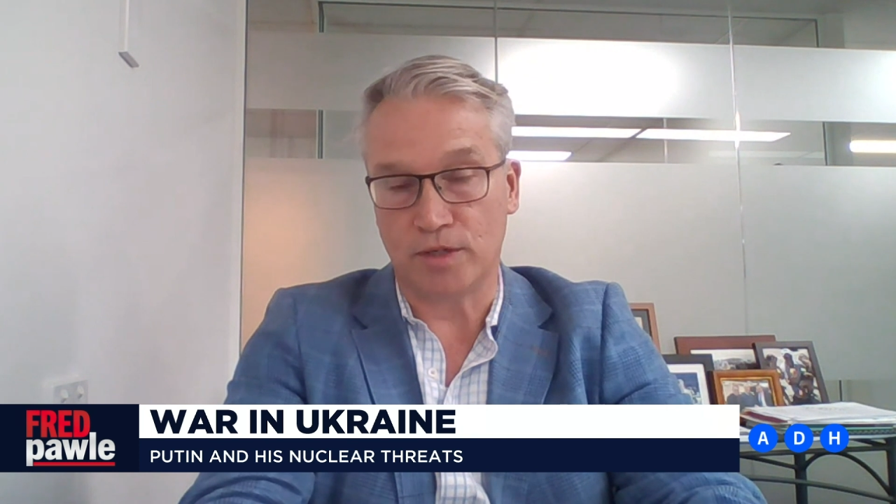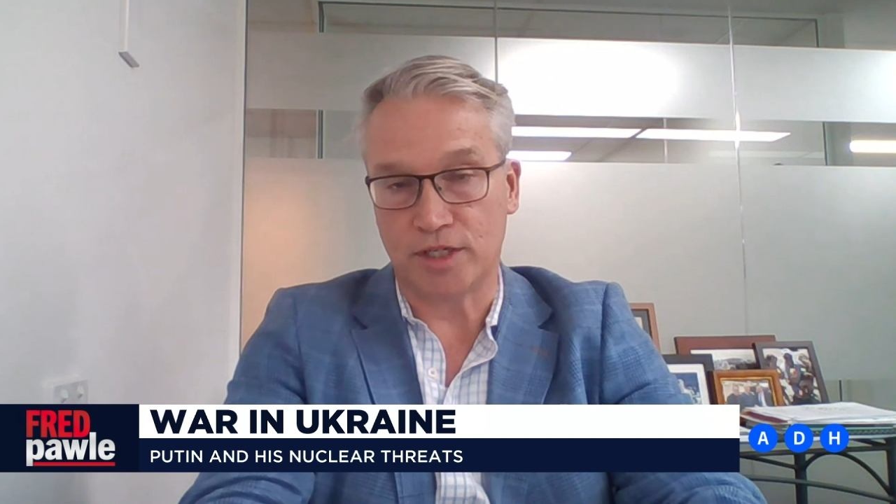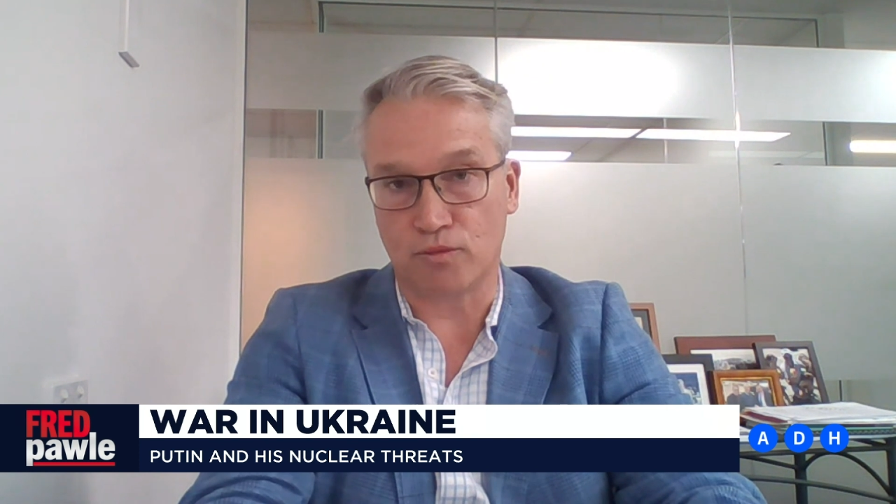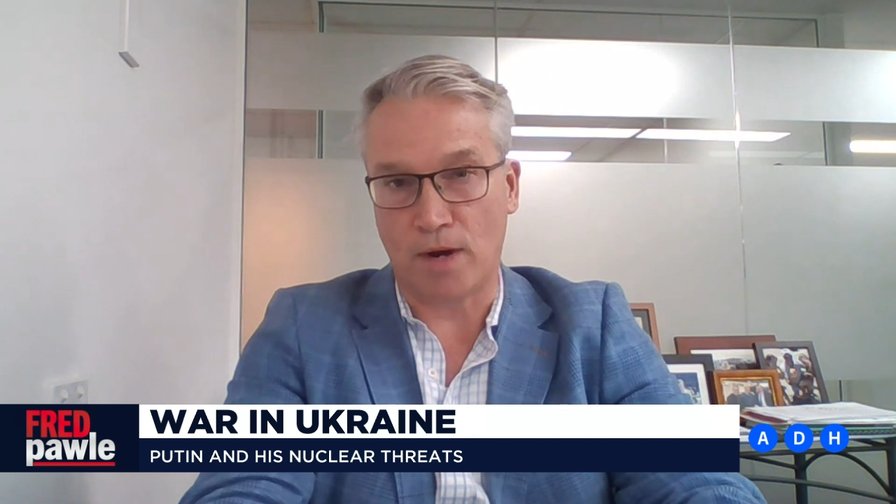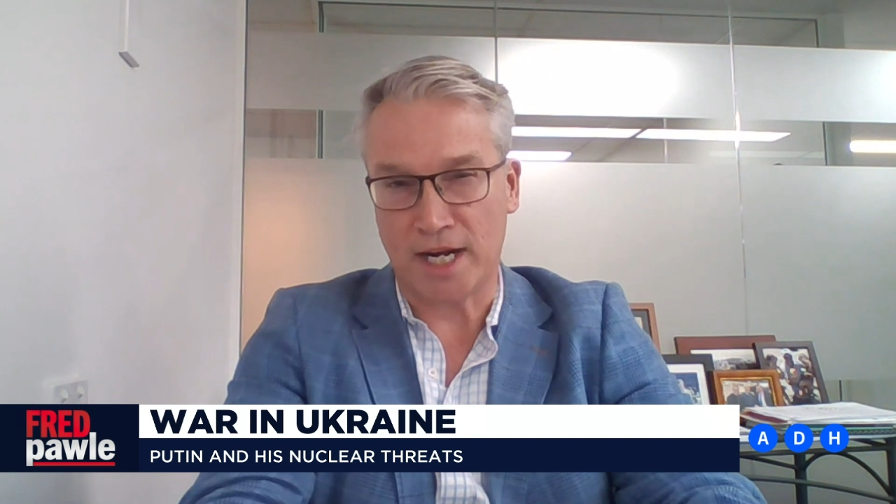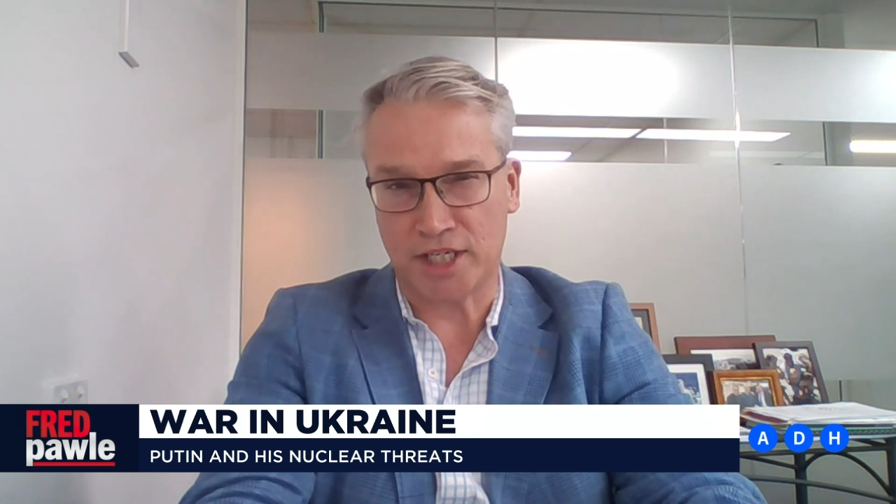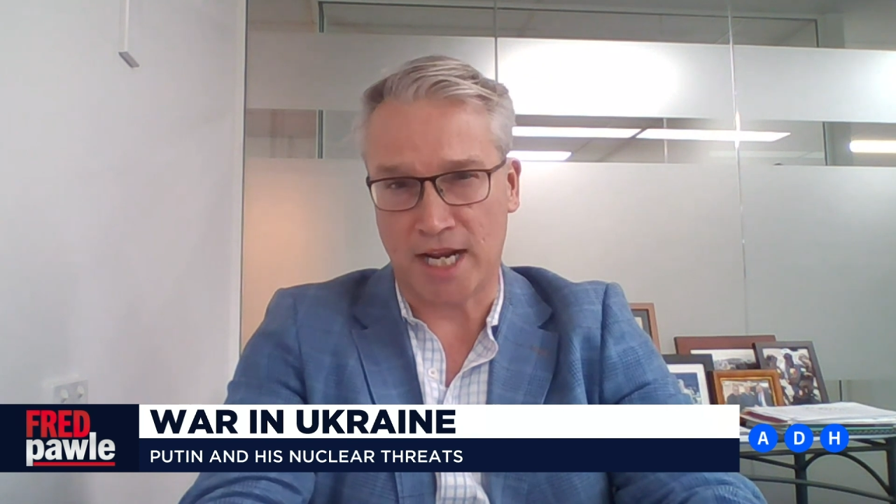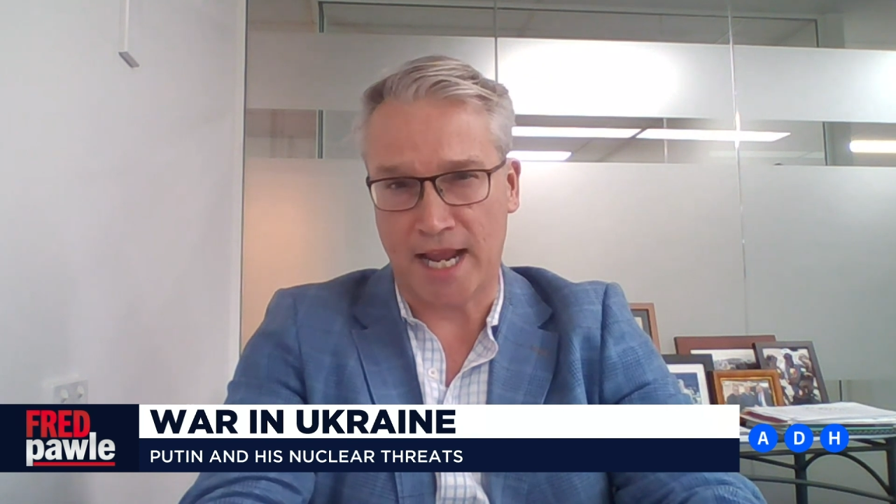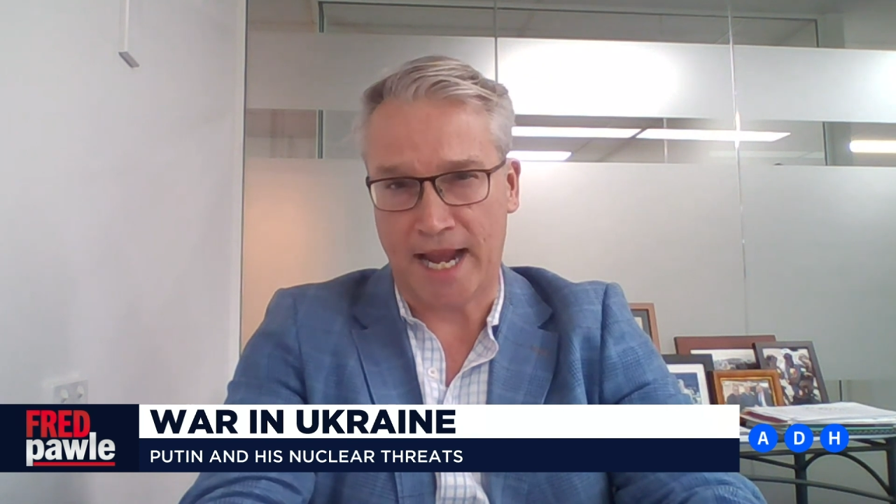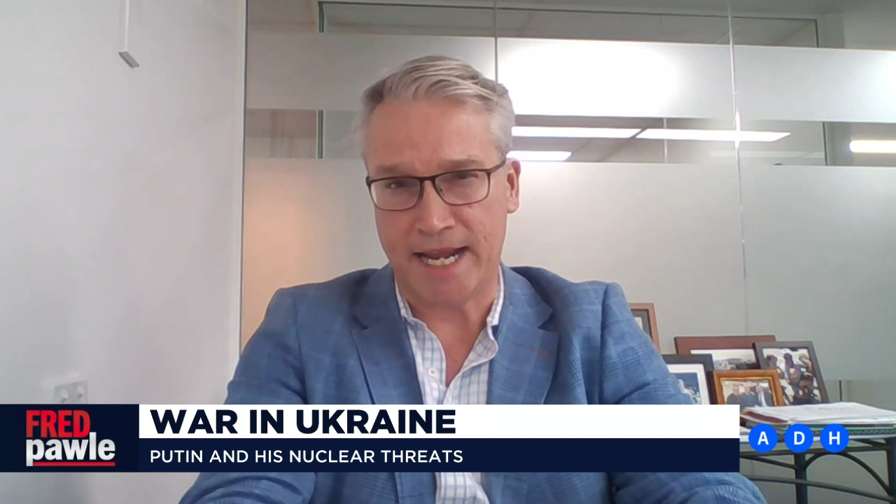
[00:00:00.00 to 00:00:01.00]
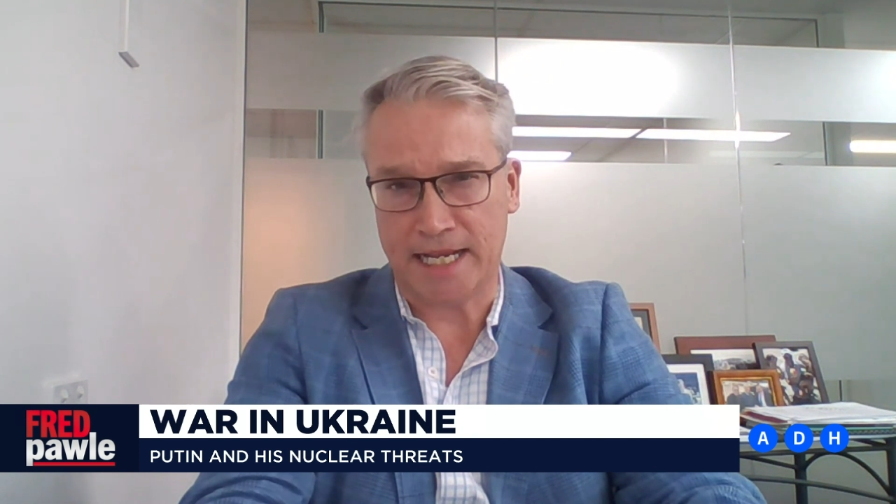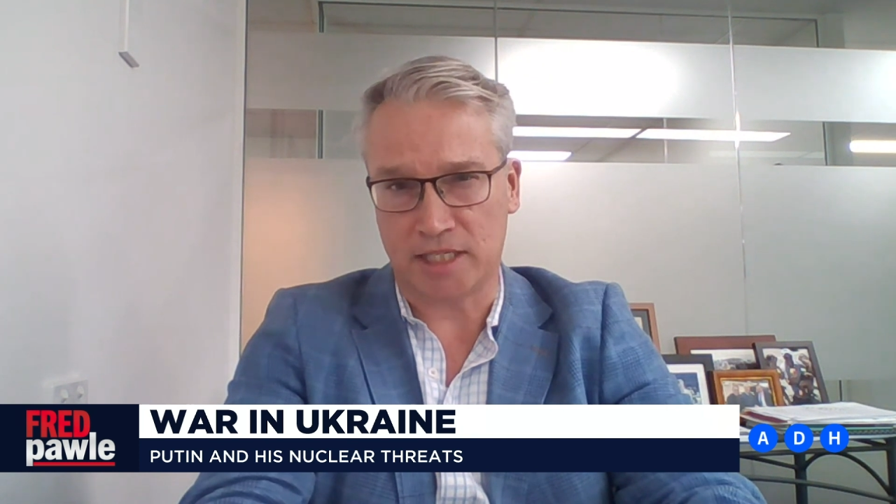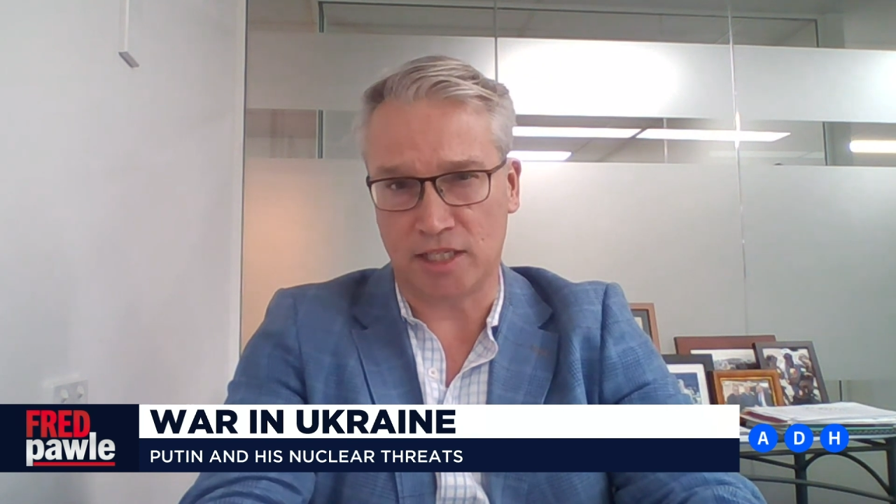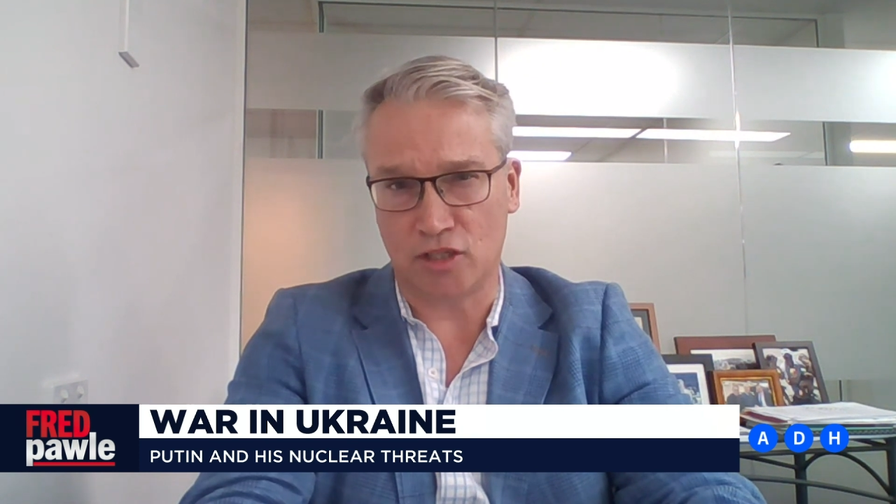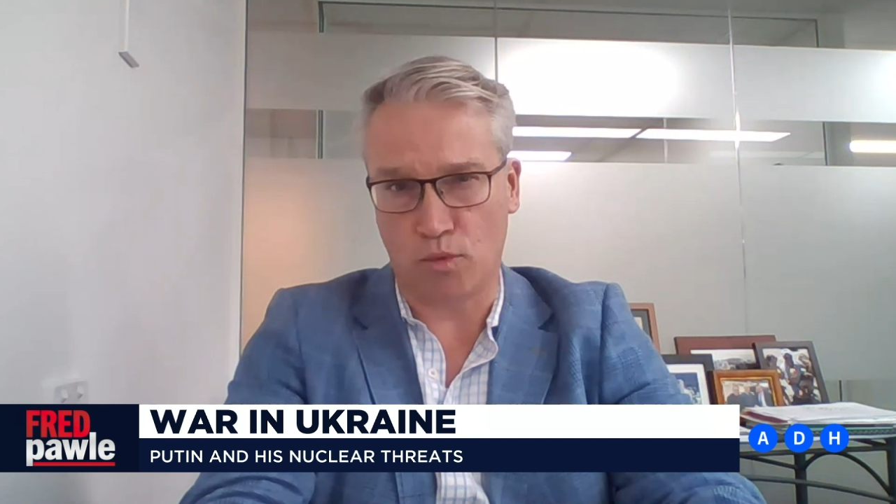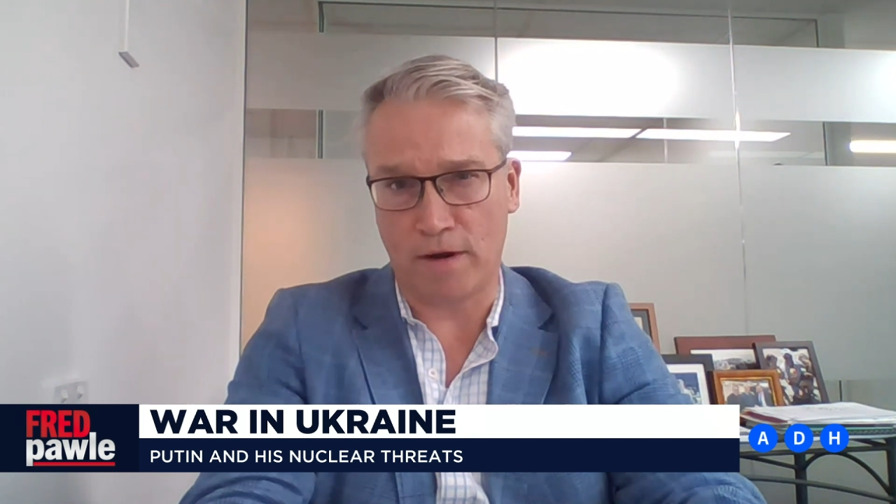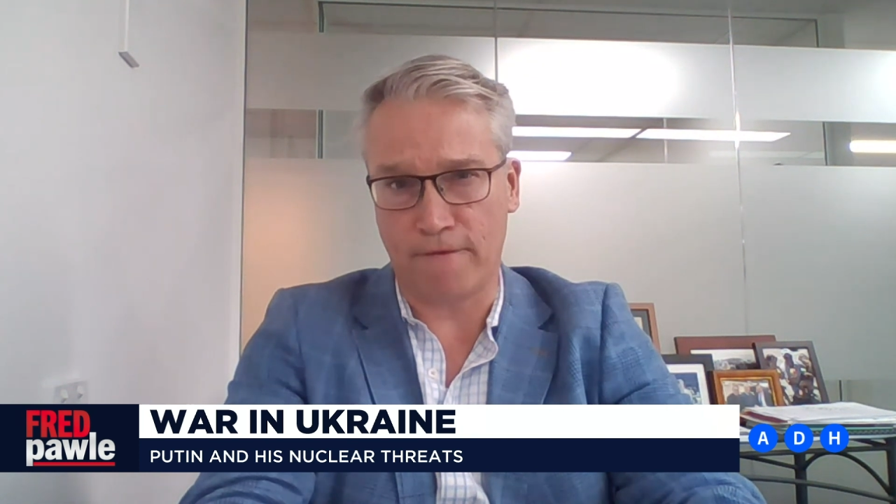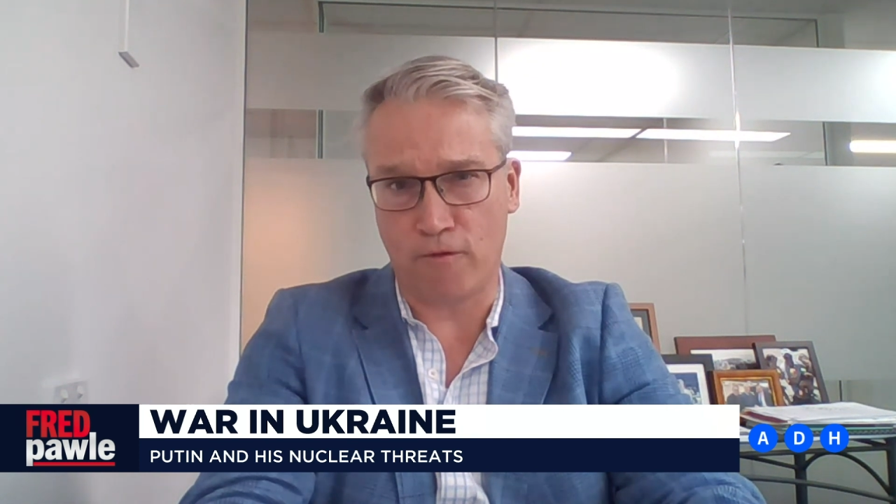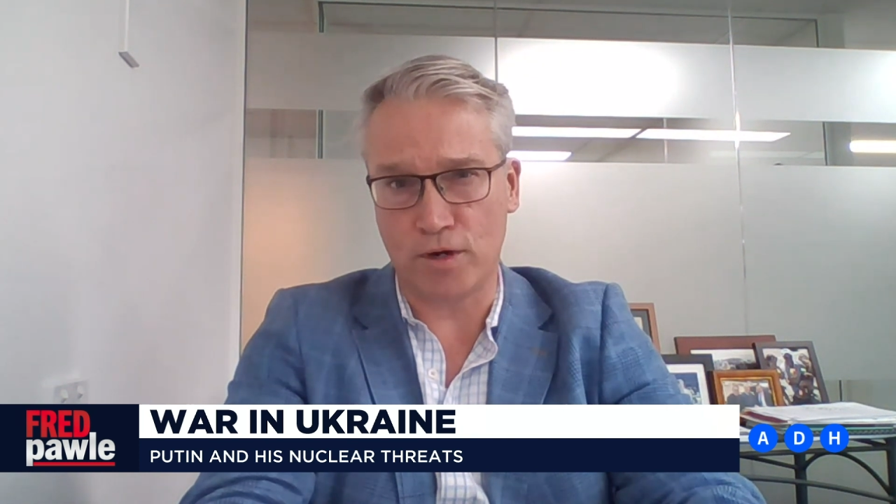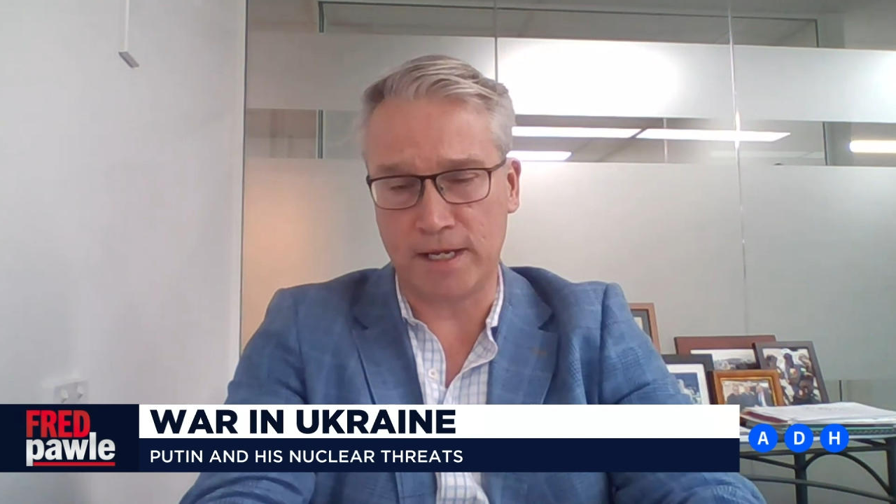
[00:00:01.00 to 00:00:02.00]
which Russia annexed in
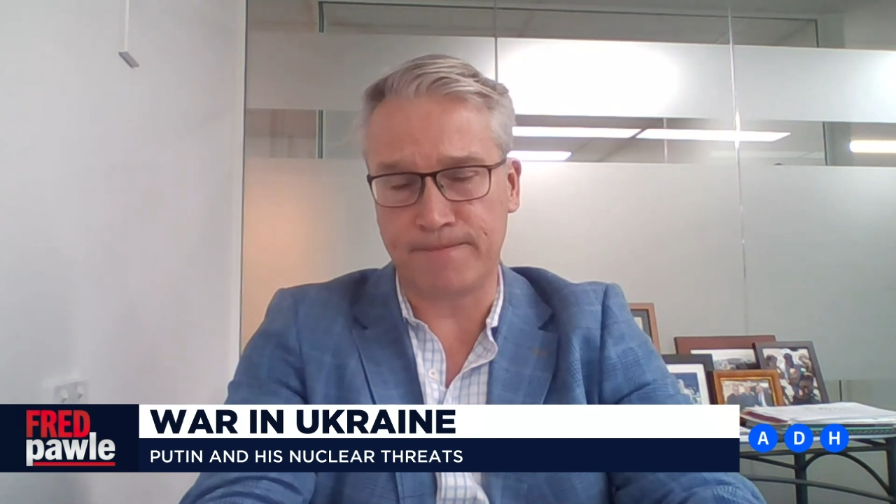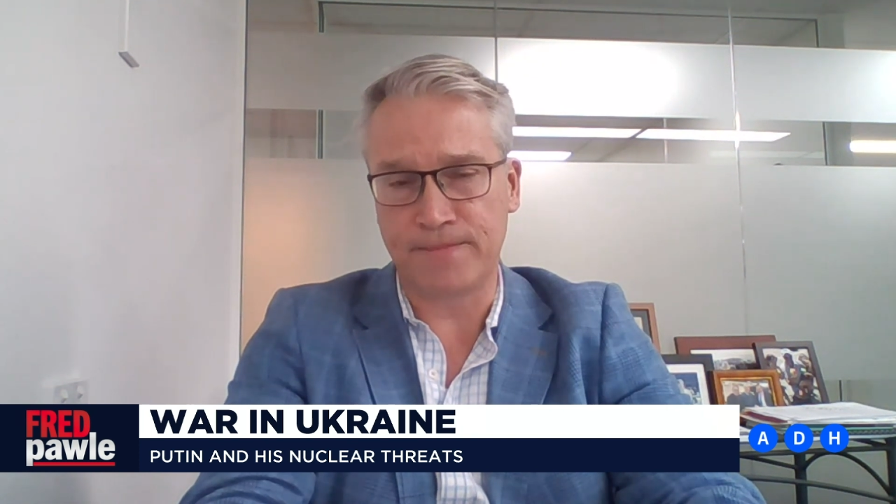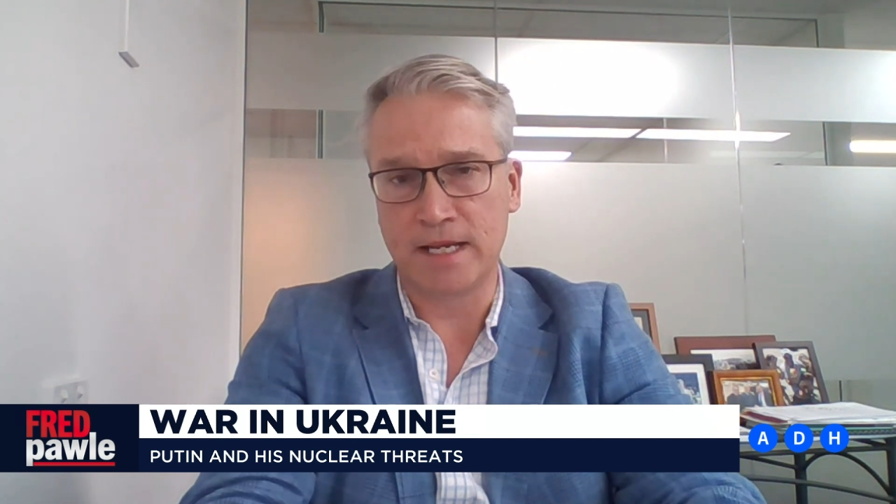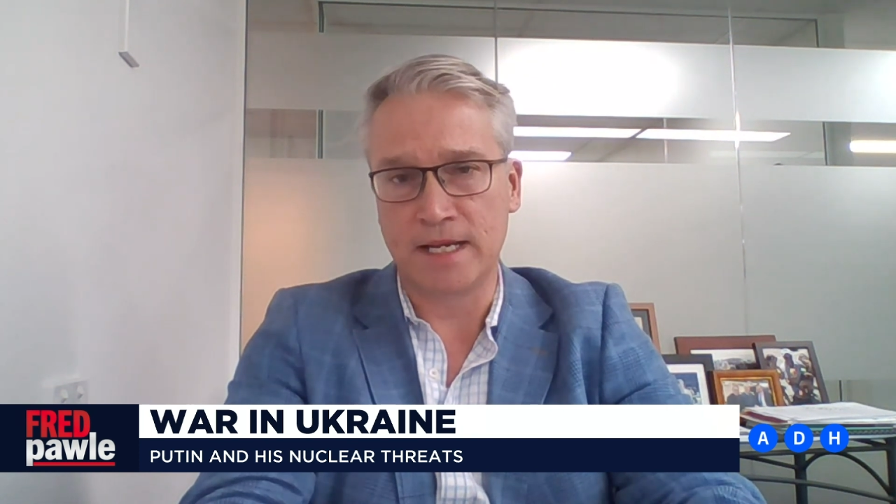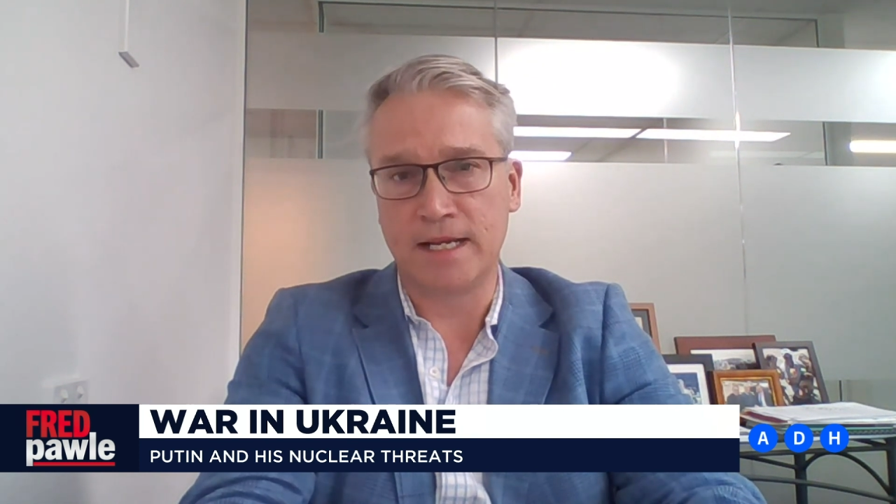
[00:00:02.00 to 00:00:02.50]
2014.